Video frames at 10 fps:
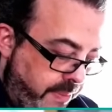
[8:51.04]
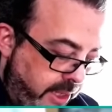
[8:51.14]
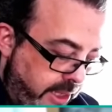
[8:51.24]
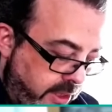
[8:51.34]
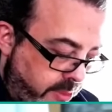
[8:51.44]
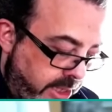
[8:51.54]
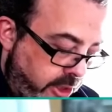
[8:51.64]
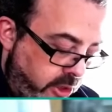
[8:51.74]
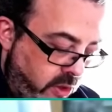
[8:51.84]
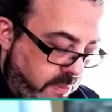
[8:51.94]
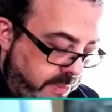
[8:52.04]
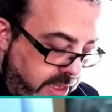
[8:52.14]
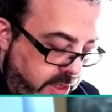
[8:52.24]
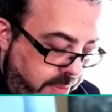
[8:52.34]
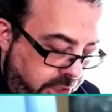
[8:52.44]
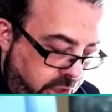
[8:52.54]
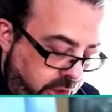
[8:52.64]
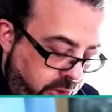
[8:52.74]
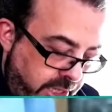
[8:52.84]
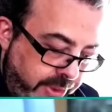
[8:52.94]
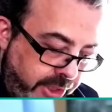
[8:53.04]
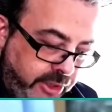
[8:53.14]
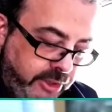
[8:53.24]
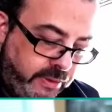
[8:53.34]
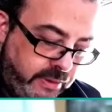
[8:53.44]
I don't know about you, but I'd imagine you're happy too.